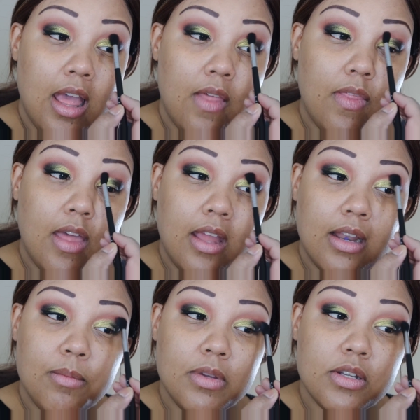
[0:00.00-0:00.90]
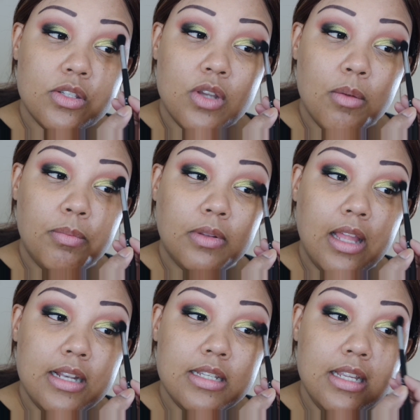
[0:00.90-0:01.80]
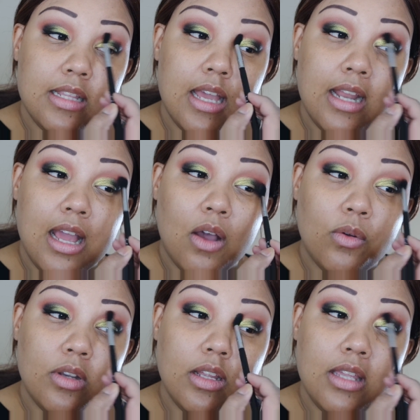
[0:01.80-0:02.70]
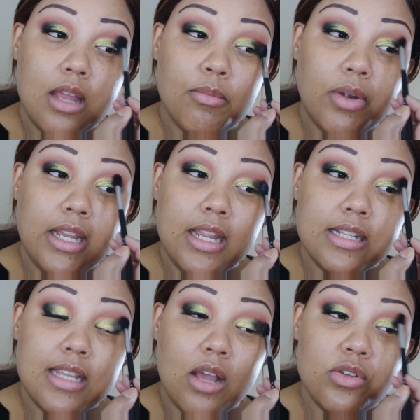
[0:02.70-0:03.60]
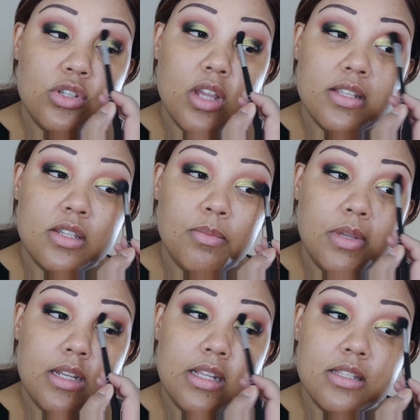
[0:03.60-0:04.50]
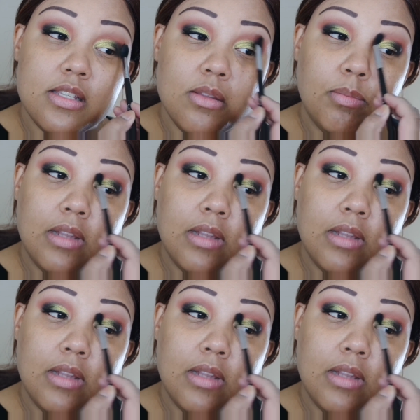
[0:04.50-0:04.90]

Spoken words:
and then I'm going to start blending that out, again bringing it down just a bit into the